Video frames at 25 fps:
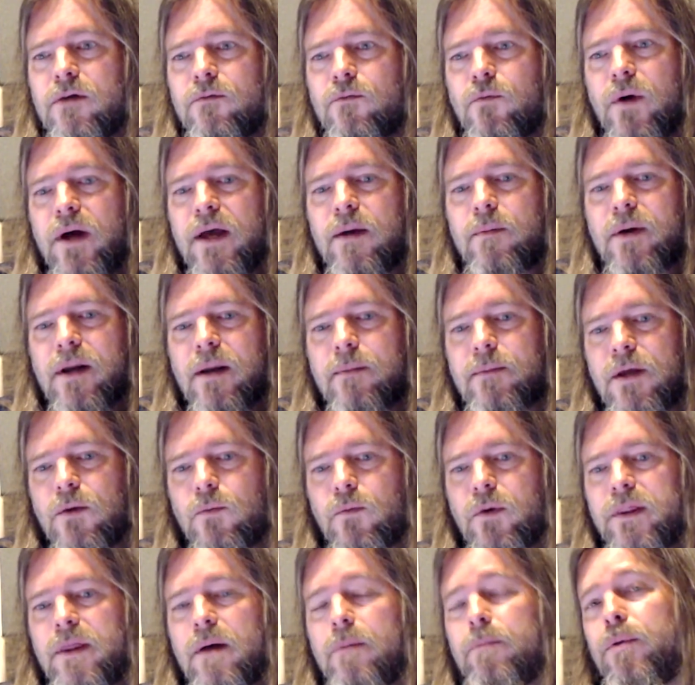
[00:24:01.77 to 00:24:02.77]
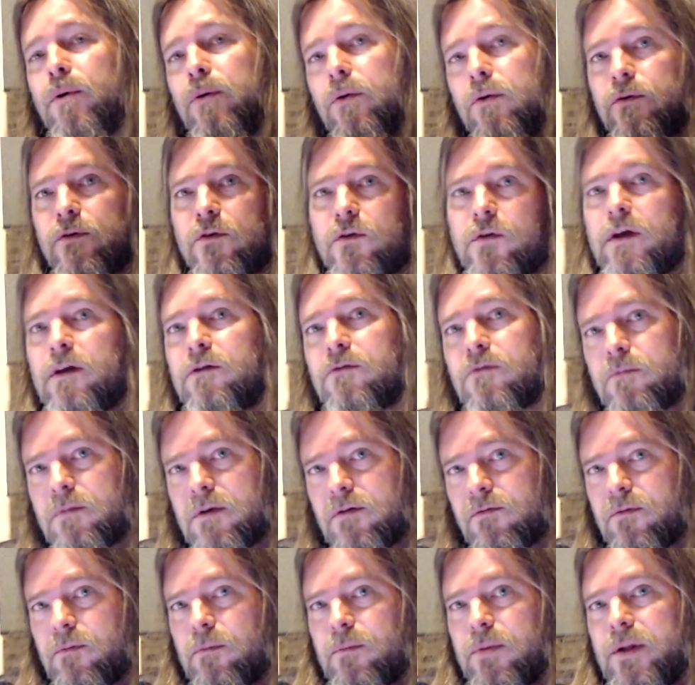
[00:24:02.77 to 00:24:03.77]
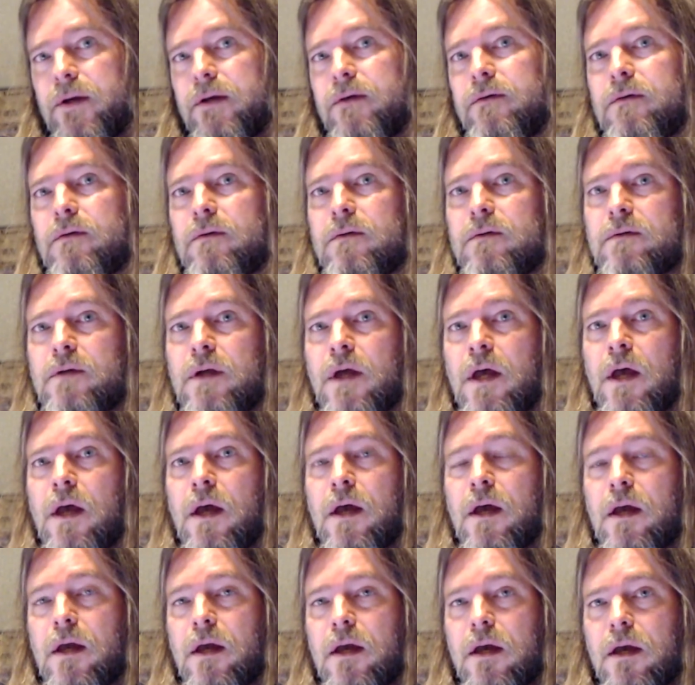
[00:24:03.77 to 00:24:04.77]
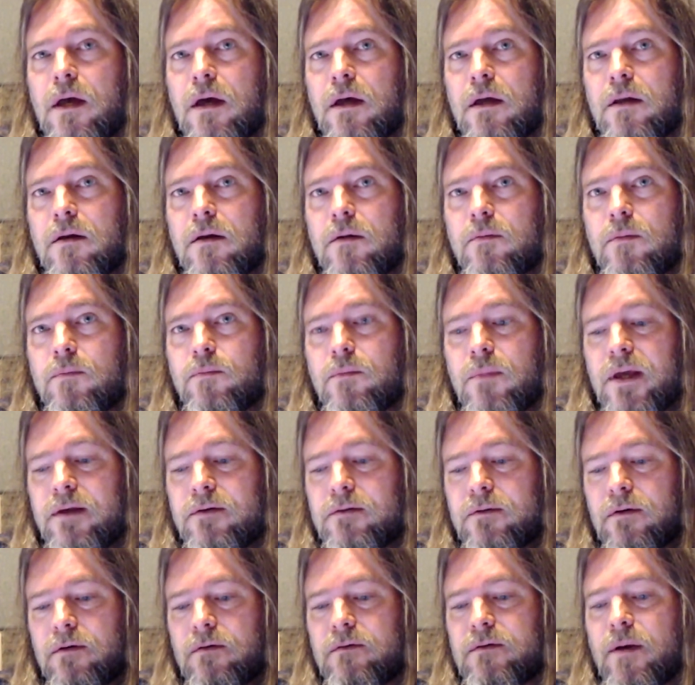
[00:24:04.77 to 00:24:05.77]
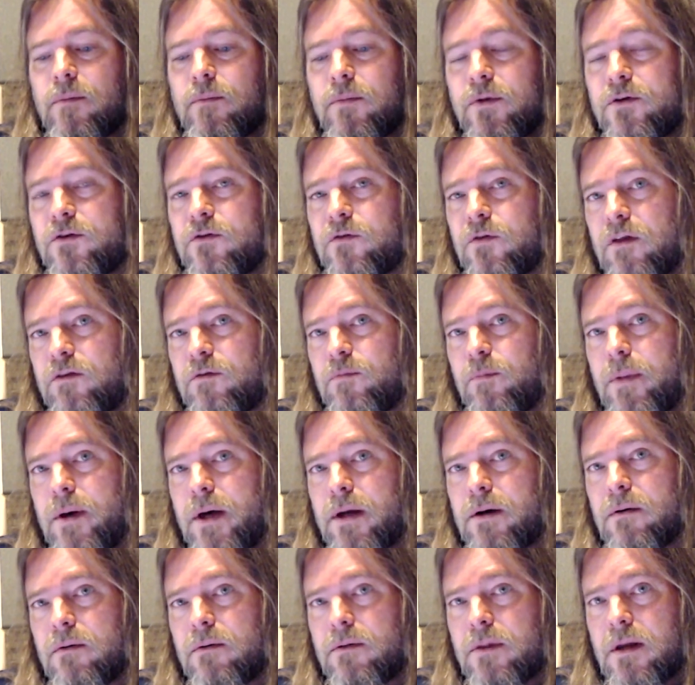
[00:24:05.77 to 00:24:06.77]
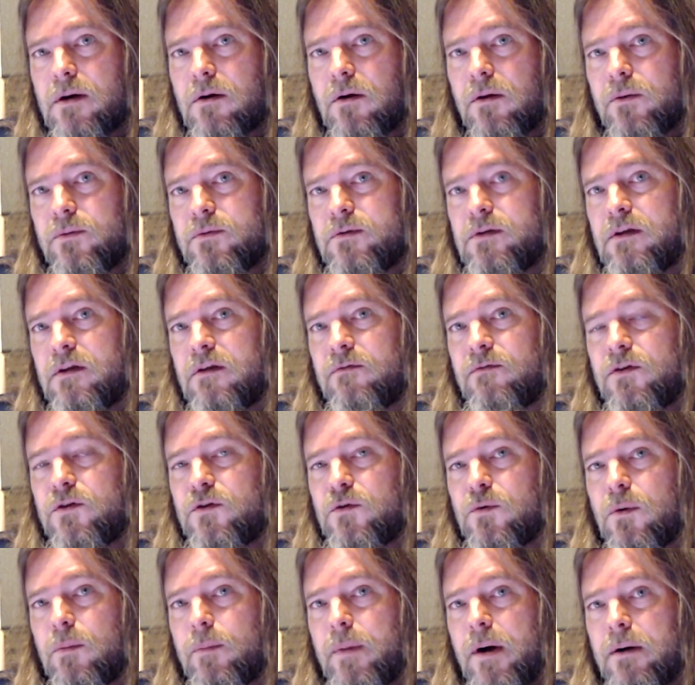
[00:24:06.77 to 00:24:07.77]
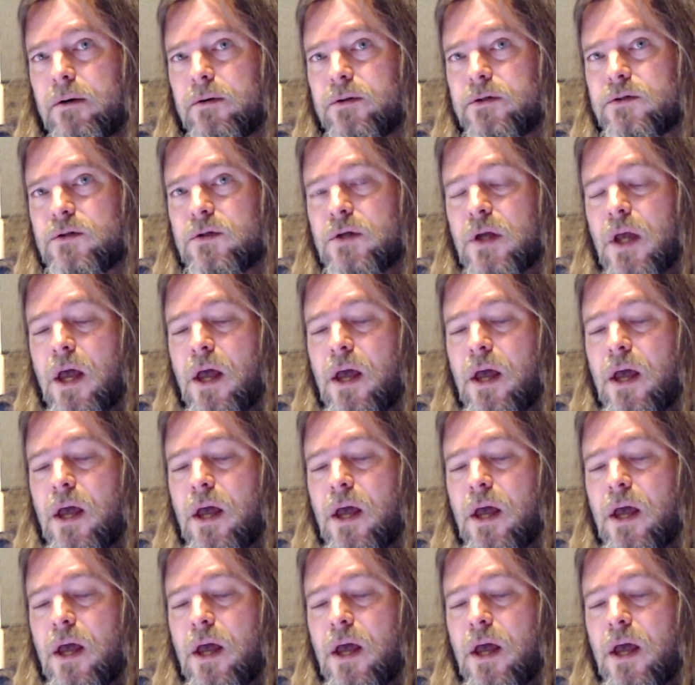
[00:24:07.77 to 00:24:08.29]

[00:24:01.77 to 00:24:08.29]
way, but I mean one that pulls things from different places and makes an assemblage that's better than all those individual parts.